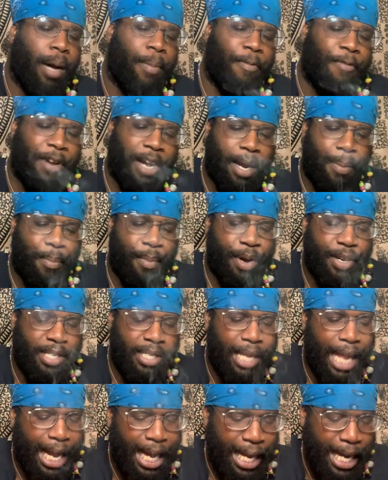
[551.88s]
very much
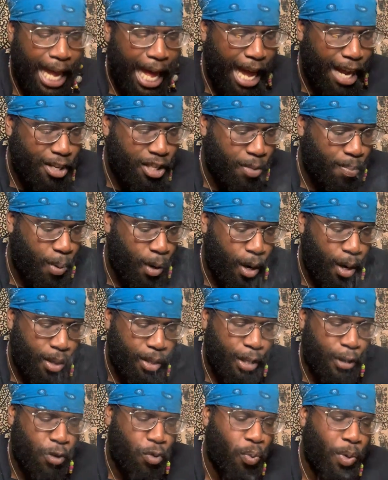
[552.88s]
like an expert
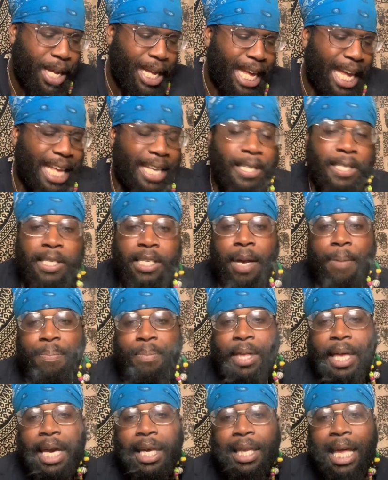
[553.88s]
this week in
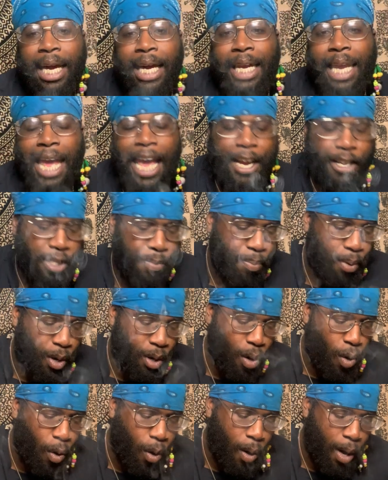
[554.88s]
something, like an expert
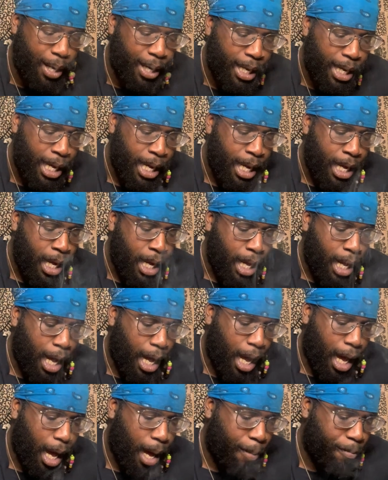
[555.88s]
on,
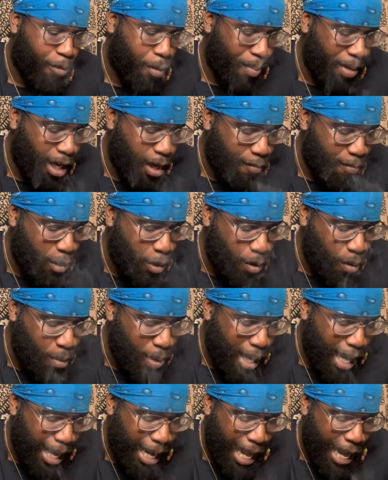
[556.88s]
for many of you,
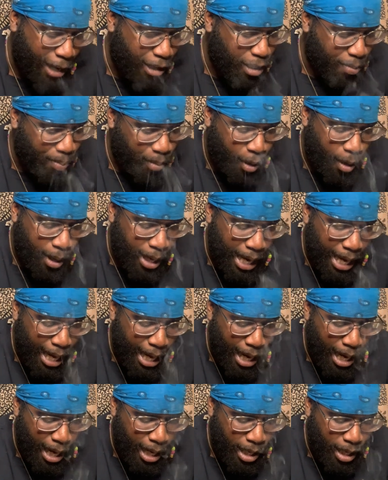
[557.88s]
an expert
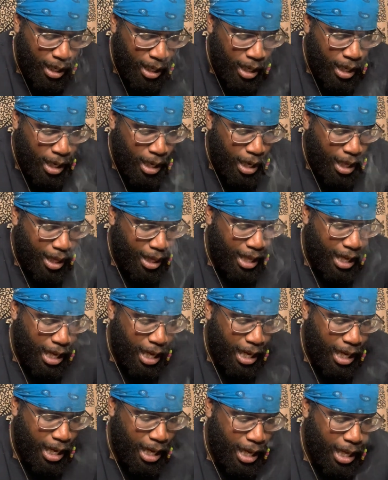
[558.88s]
in
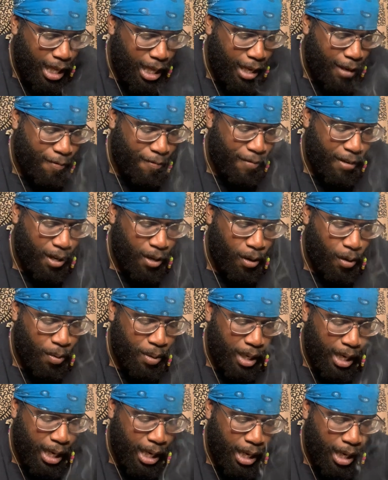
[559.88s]
the field
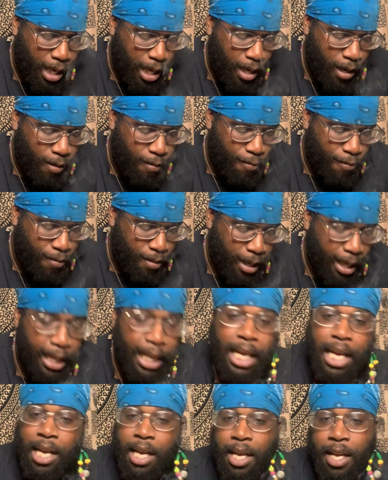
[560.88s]
of
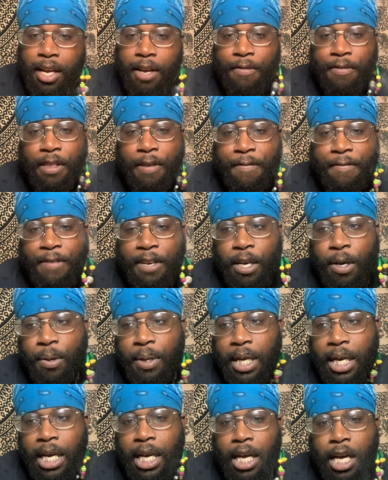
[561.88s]
love, the
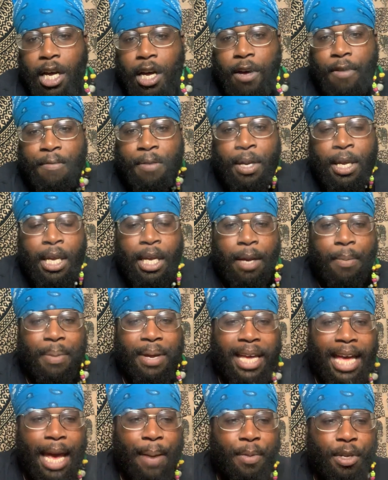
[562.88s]
field of
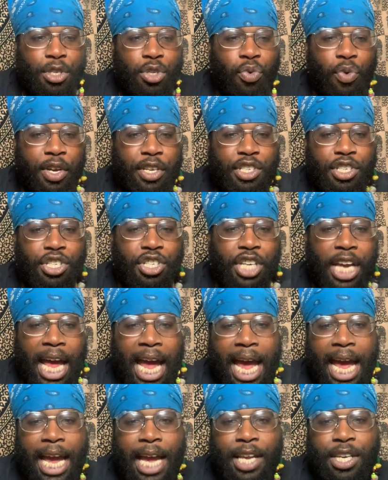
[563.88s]
being able to
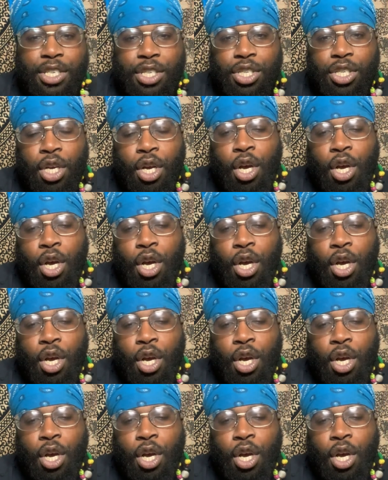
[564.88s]
exchange